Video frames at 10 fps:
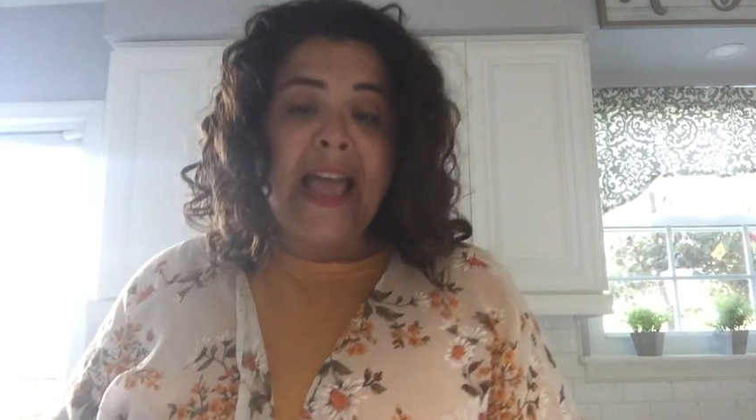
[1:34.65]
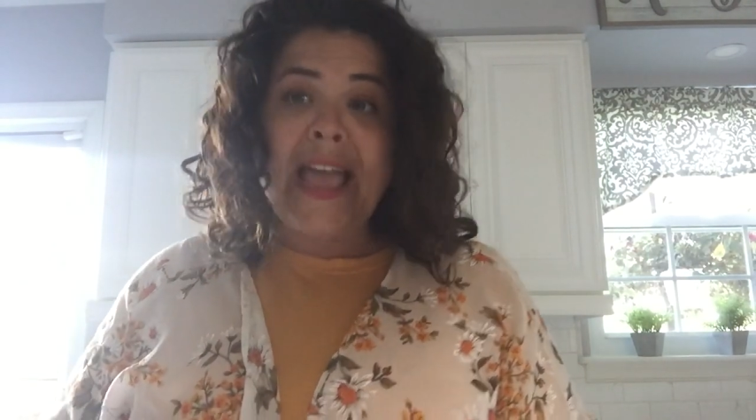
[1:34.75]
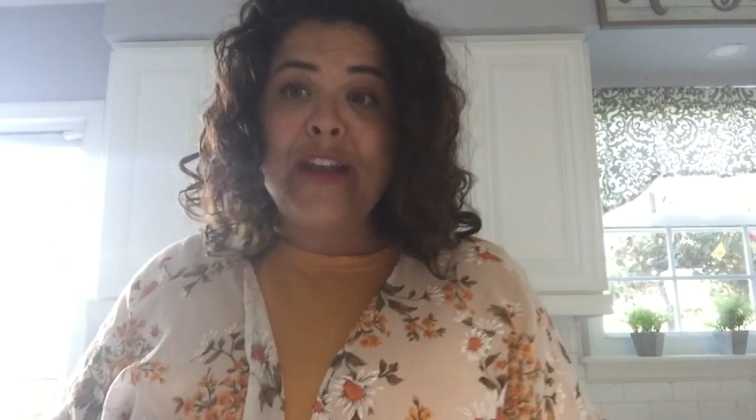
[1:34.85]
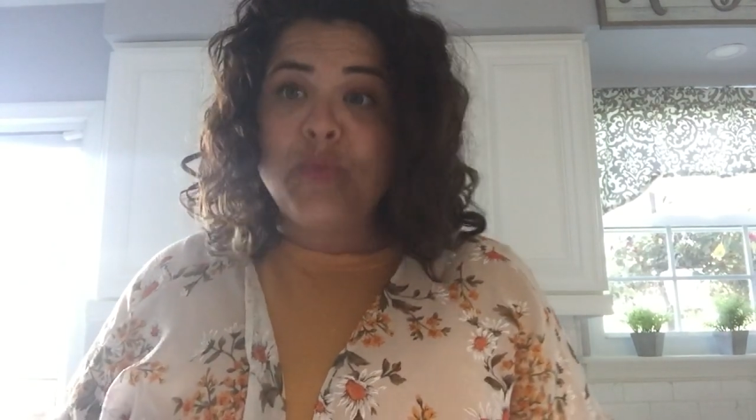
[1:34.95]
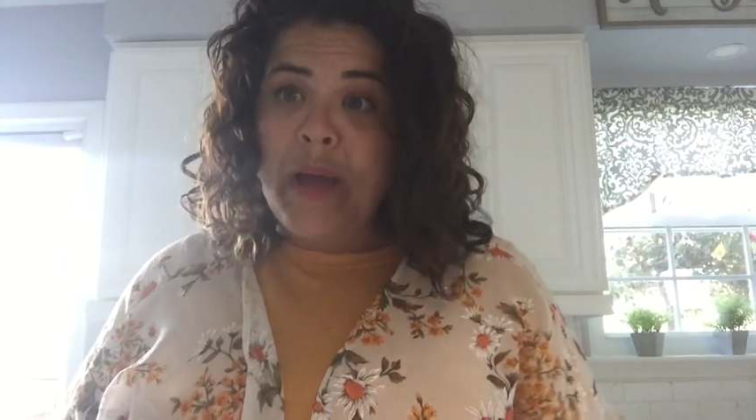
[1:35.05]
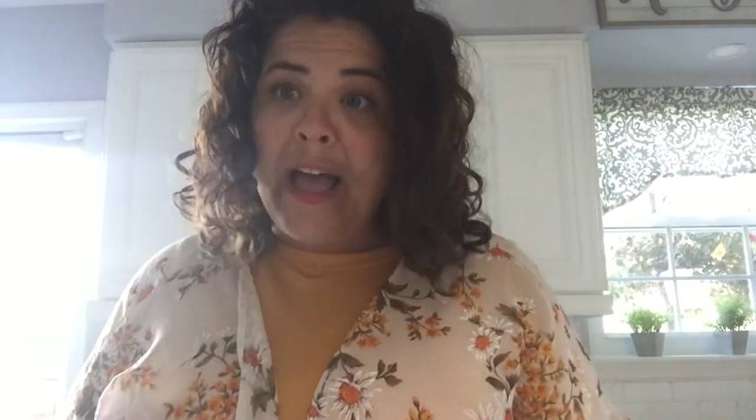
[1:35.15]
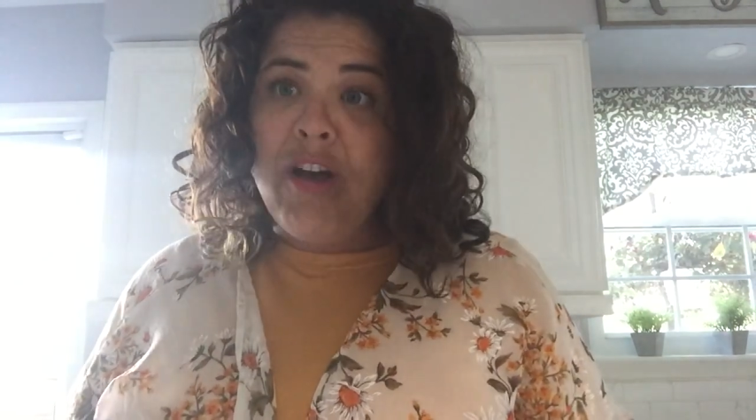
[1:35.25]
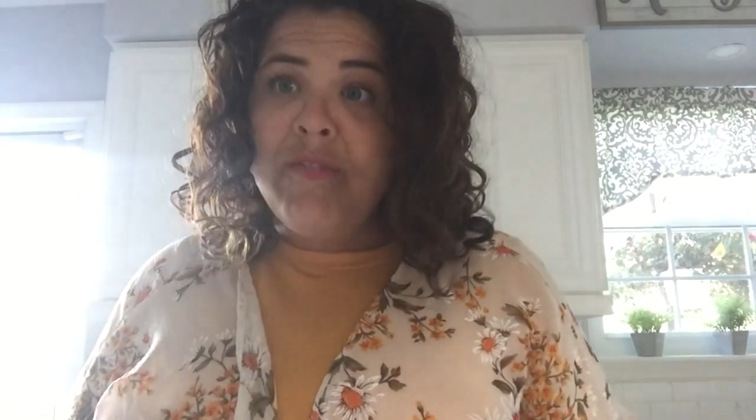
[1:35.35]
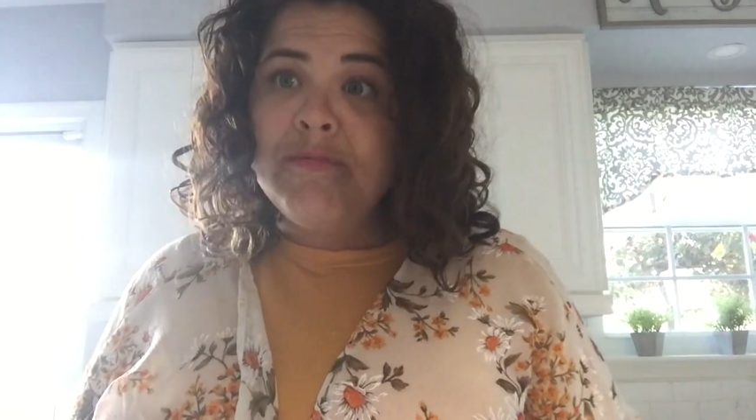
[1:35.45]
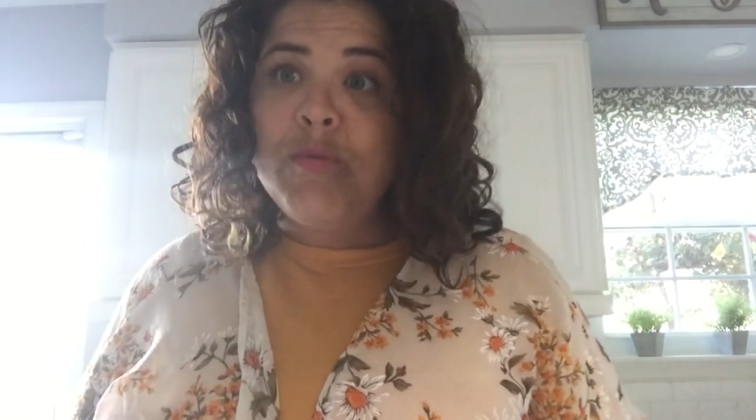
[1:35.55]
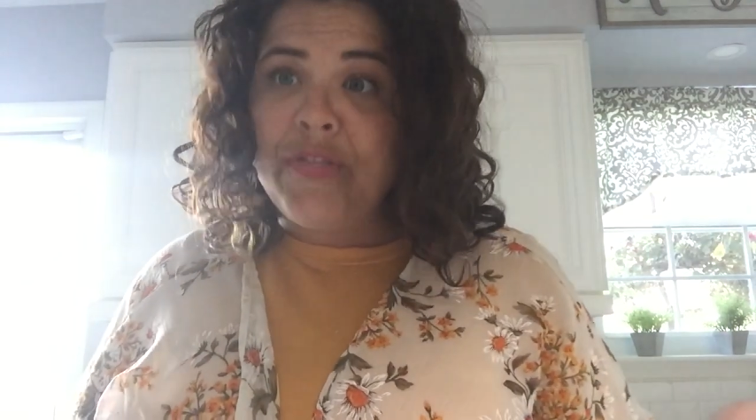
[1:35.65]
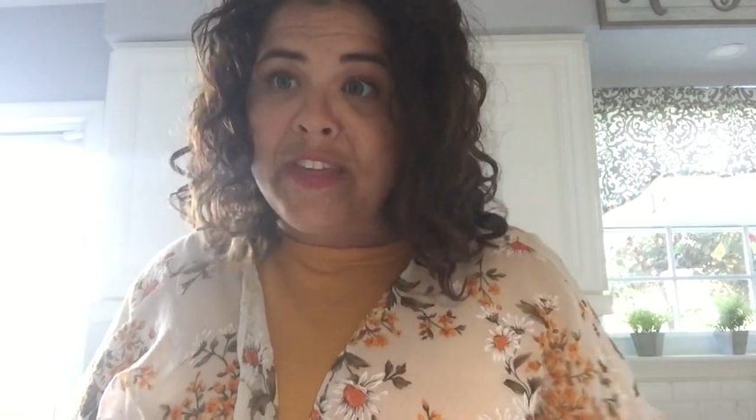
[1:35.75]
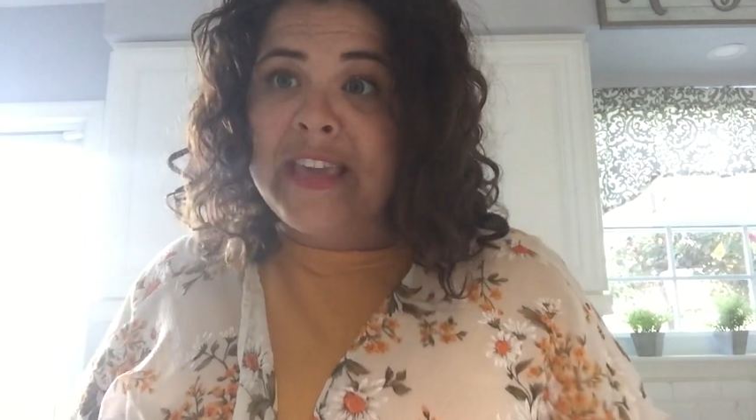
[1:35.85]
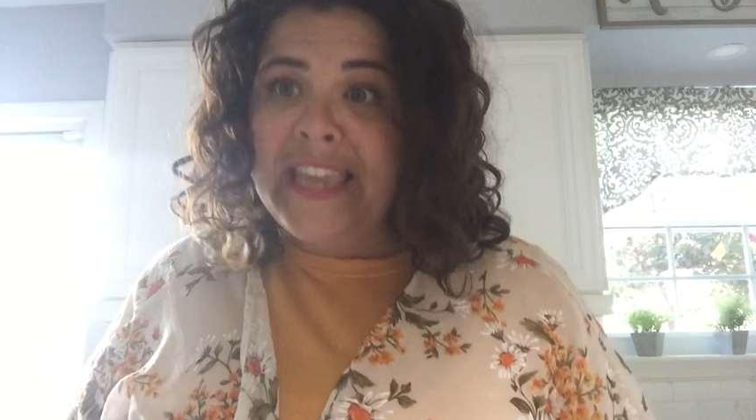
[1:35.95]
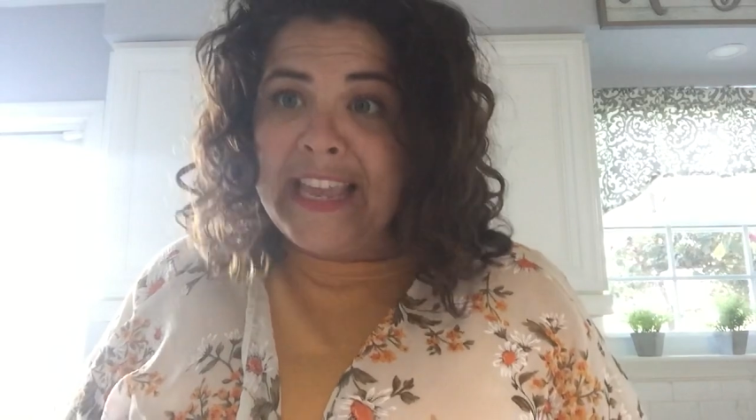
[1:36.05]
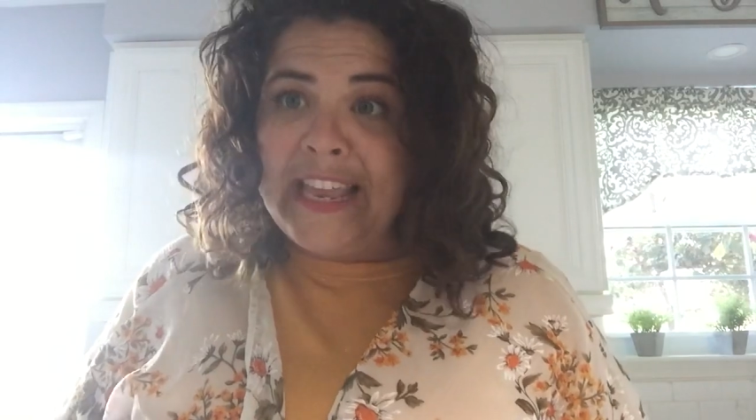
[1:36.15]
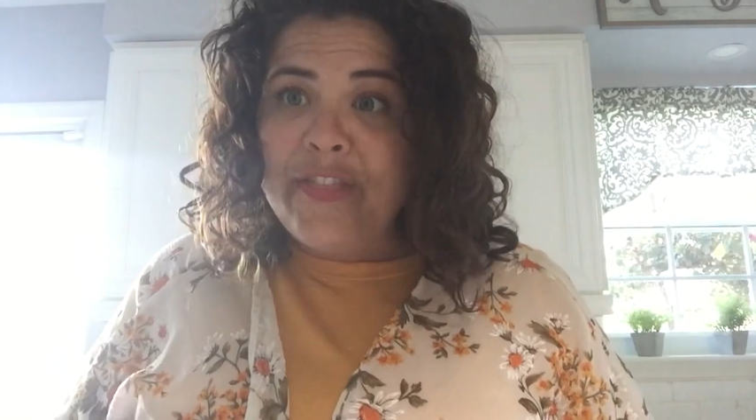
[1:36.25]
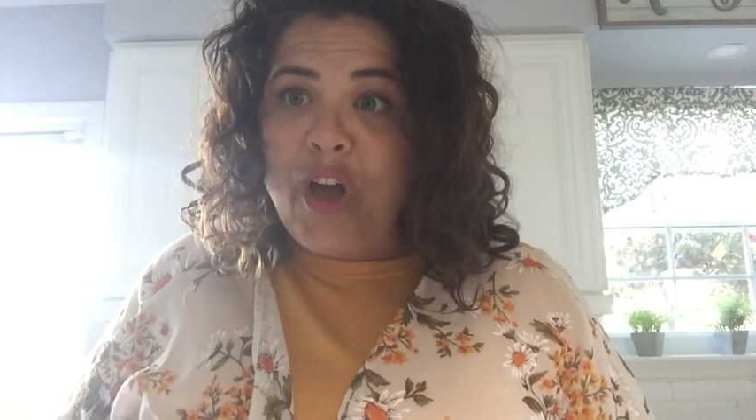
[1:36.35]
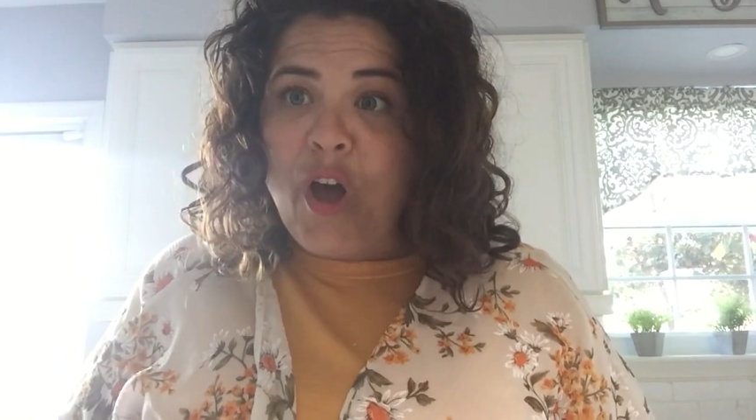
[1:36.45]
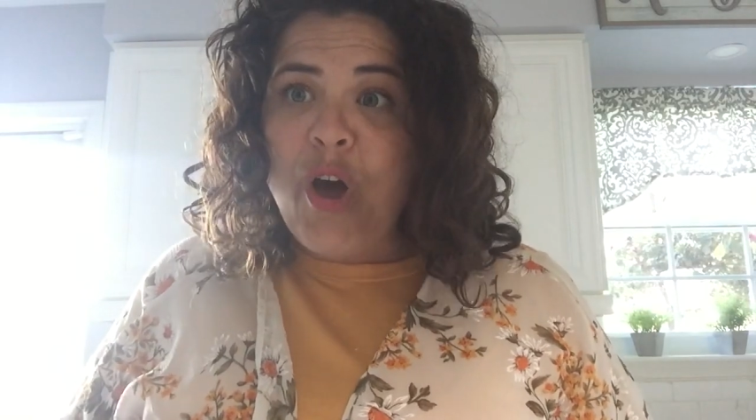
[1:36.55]
And well, with the heat
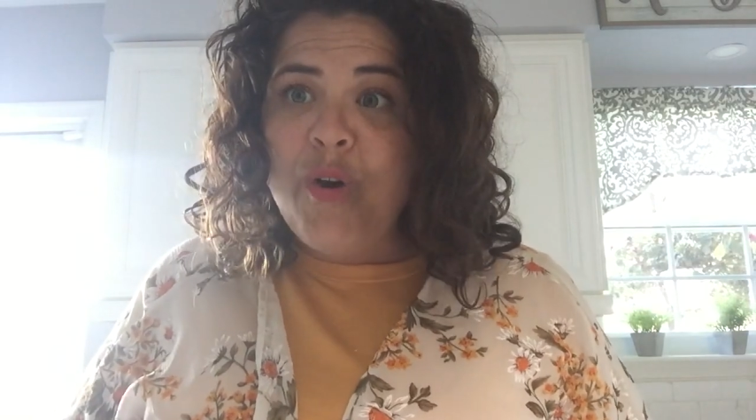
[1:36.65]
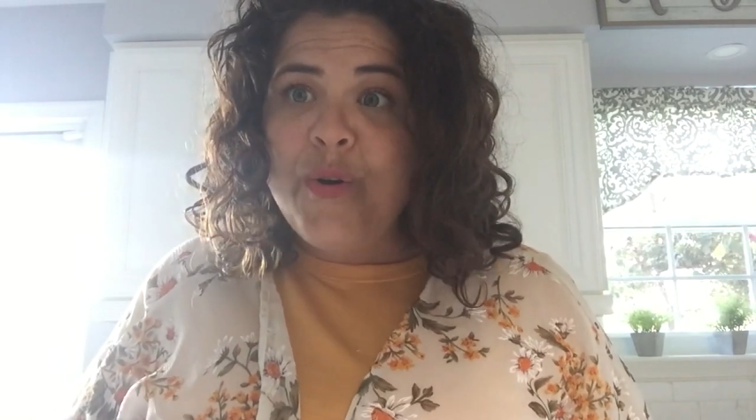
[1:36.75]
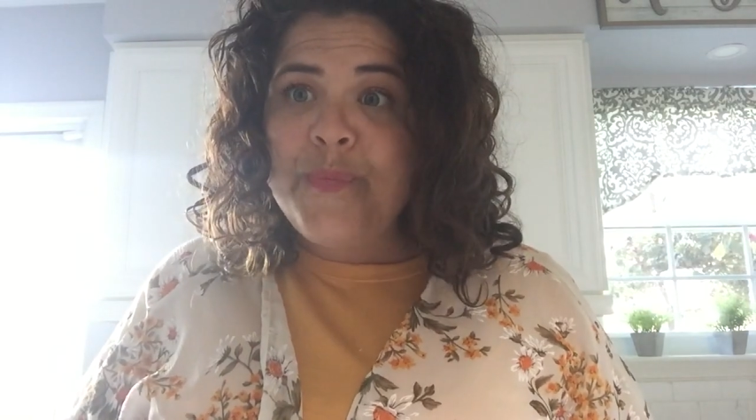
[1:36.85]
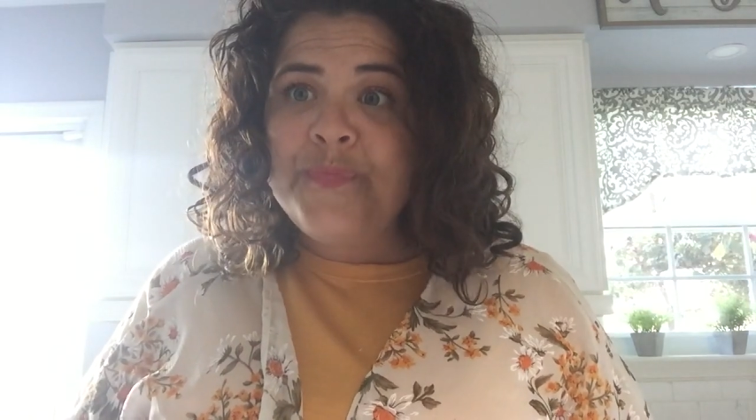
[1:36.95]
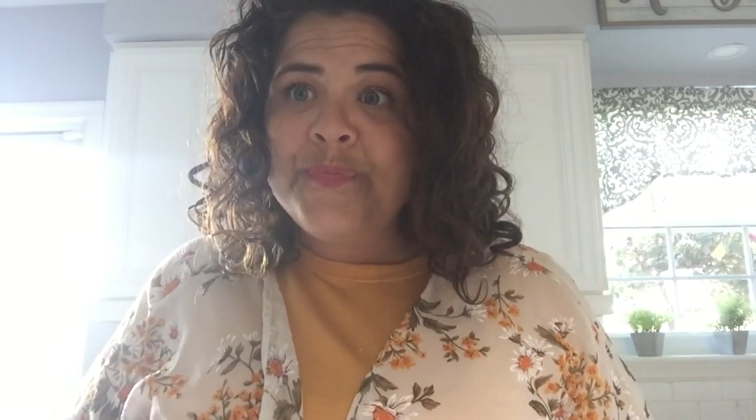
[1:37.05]
in the home,